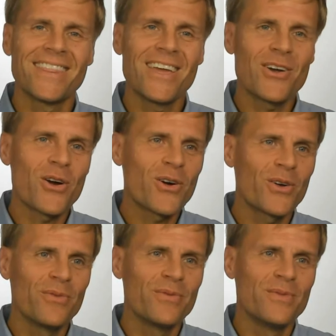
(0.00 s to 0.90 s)
there
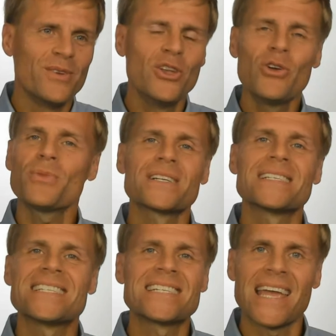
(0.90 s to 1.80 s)
are
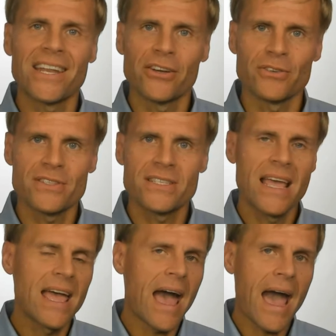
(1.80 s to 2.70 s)
numerous standards
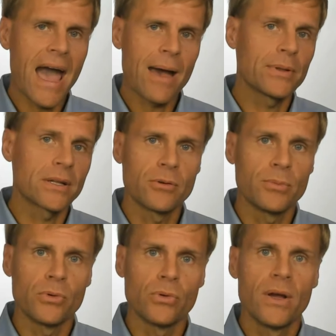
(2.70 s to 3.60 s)

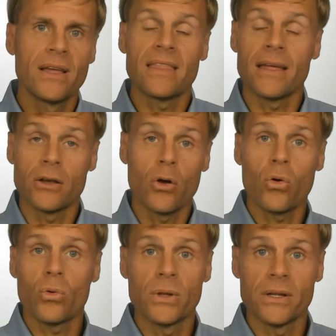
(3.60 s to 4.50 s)
applicable that the
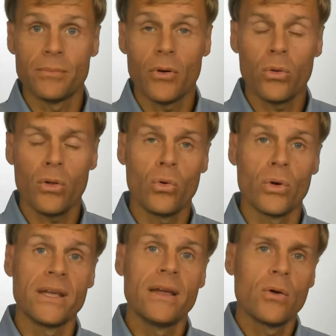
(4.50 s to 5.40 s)
court will
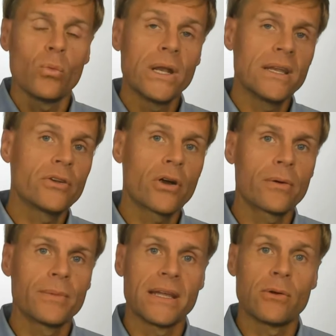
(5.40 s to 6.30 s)
employ when
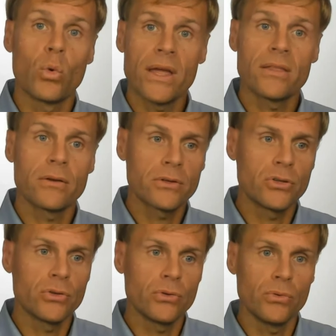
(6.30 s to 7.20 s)
determining whether
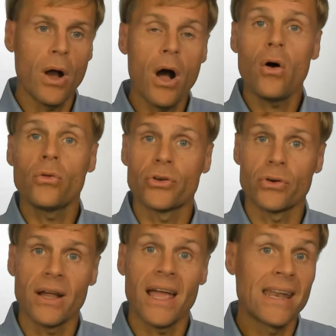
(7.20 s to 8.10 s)
to
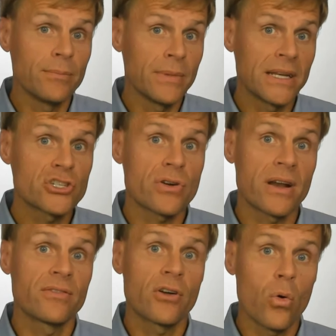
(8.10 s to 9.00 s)
alter an
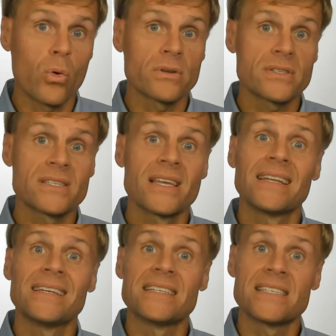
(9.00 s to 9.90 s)
administrative court's
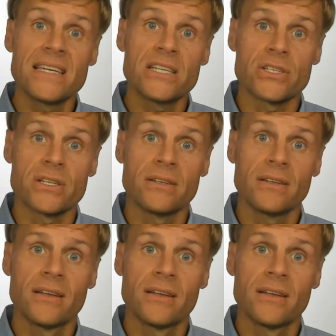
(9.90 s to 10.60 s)
decision